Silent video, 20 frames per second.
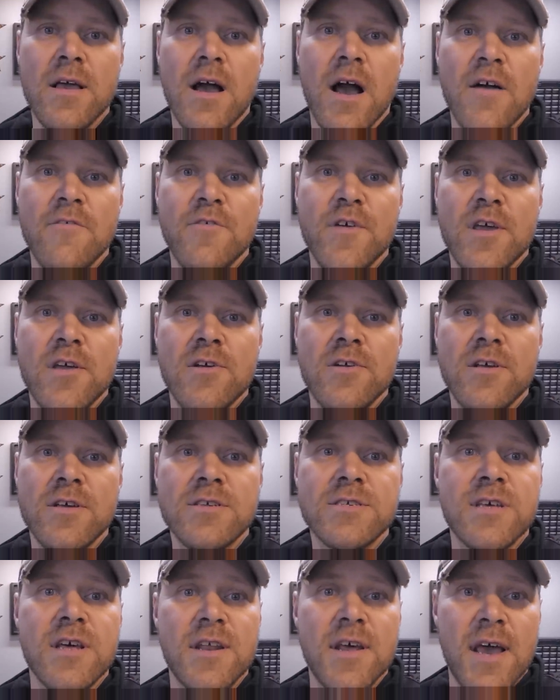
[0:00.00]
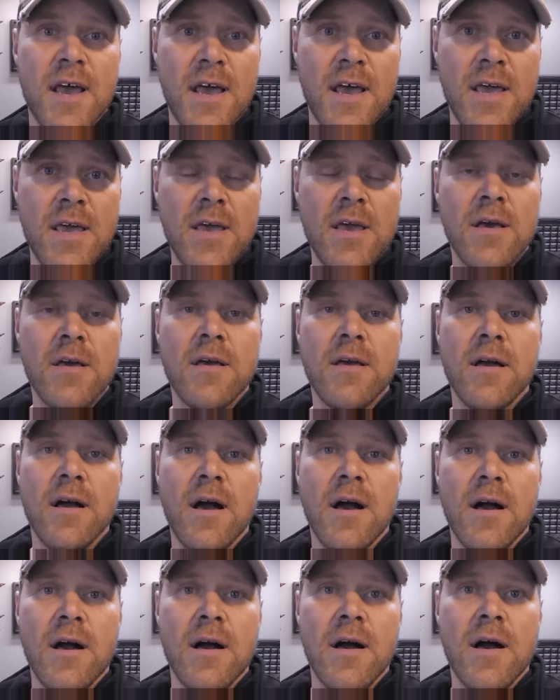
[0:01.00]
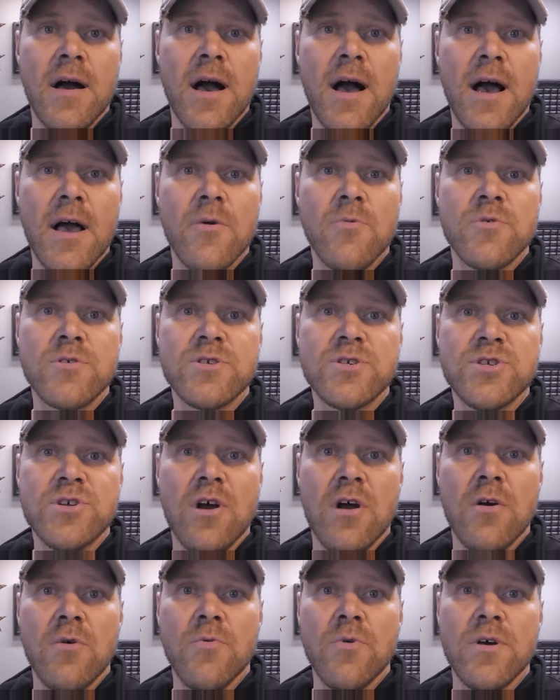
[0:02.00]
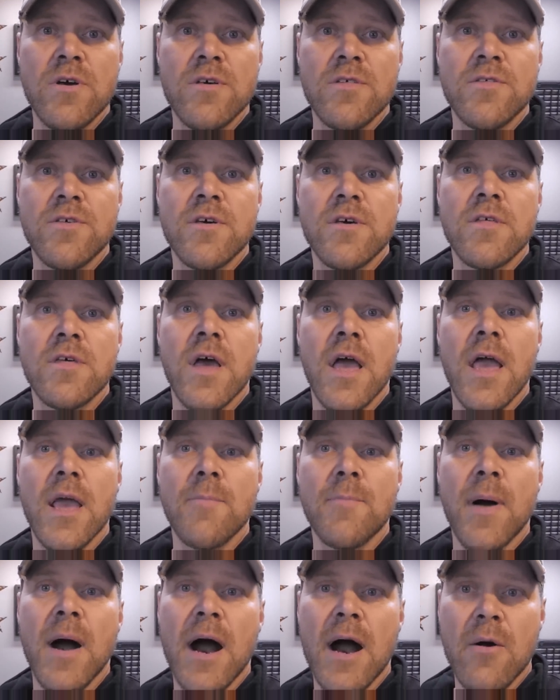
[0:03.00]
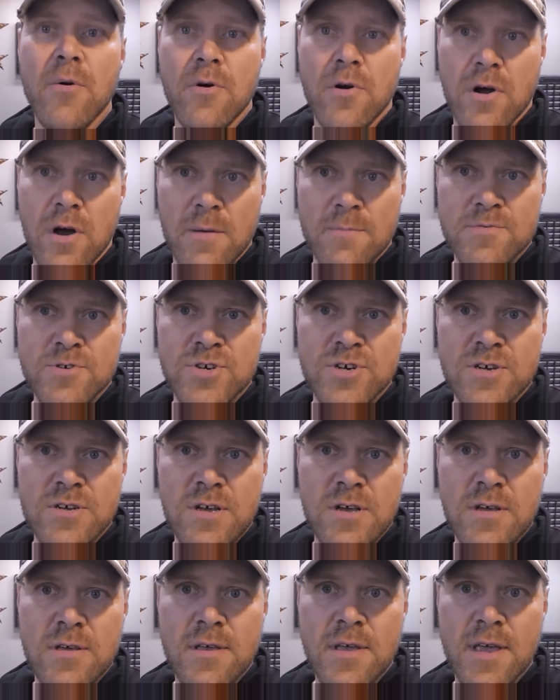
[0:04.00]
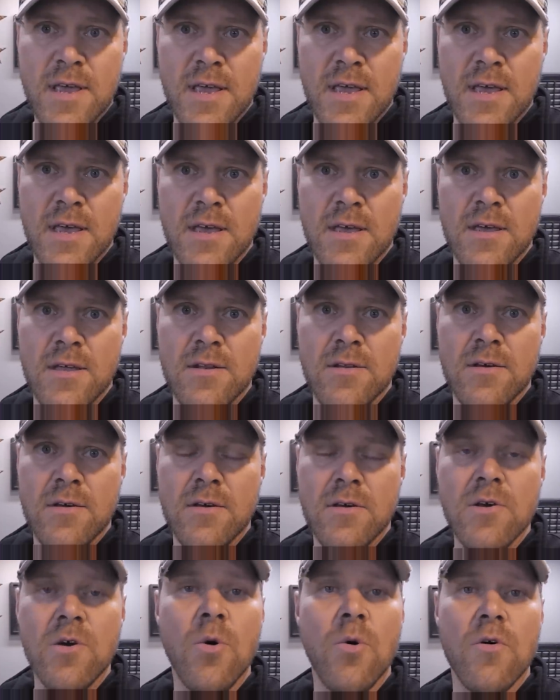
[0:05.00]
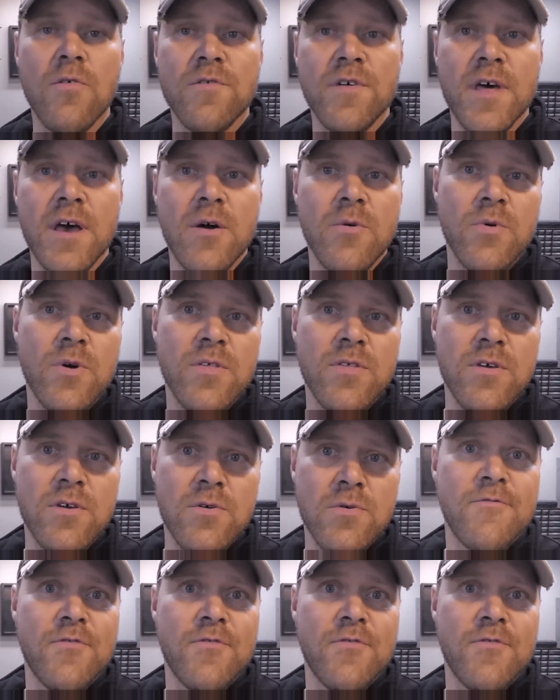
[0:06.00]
I figured today uh, I would start with a power option and go over that with you.